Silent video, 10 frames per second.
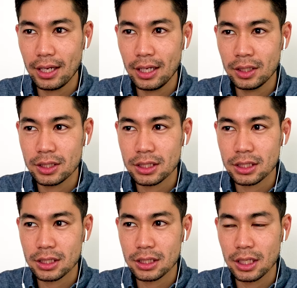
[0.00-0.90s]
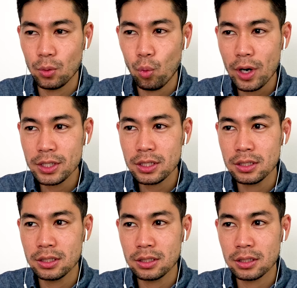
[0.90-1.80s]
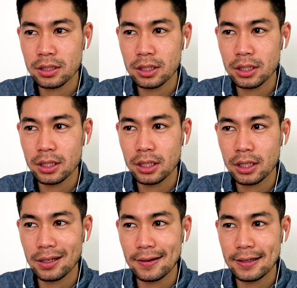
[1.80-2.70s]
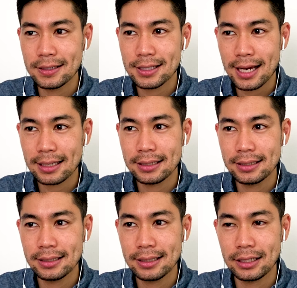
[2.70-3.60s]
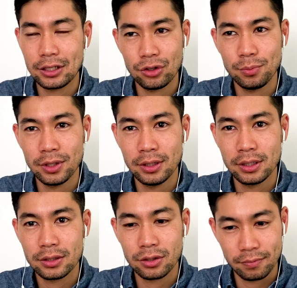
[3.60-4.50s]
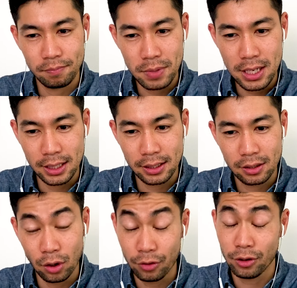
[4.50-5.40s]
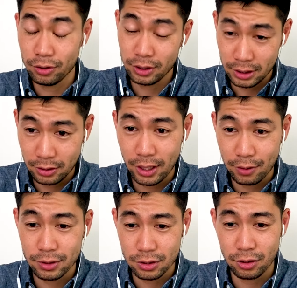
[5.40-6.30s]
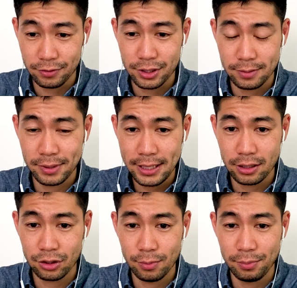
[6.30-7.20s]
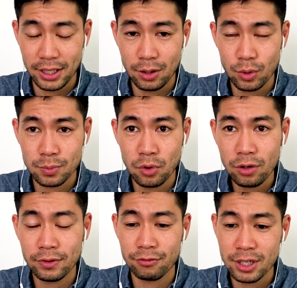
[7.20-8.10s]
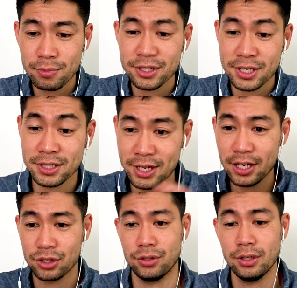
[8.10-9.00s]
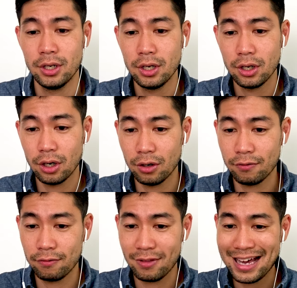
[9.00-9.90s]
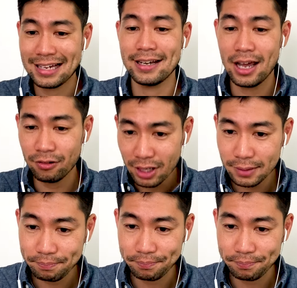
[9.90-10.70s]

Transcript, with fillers: It wasn't exactly a human sort of being, although, you know, I was obviously playing a human being. It was more of a representation of that era.